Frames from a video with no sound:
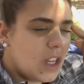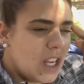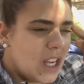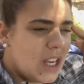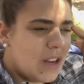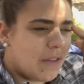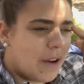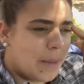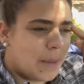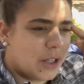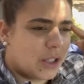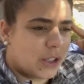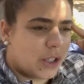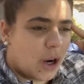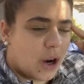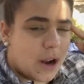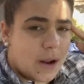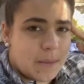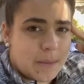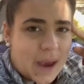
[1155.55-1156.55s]
if I'm going to start
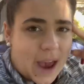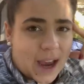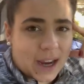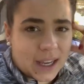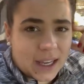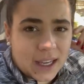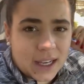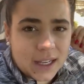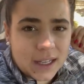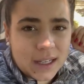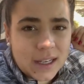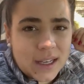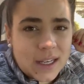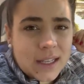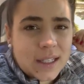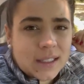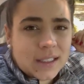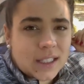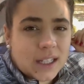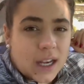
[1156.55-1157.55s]
unpacking
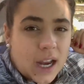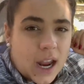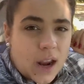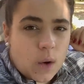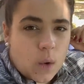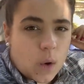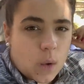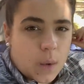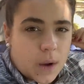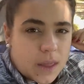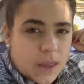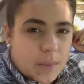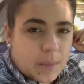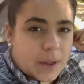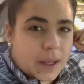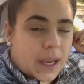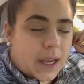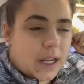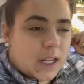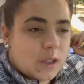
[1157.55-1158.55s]
tonight or what the
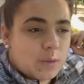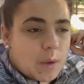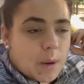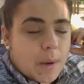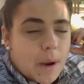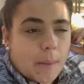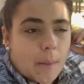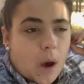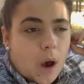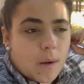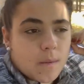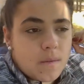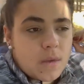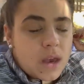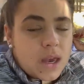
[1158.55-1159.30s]
plan is, but my mom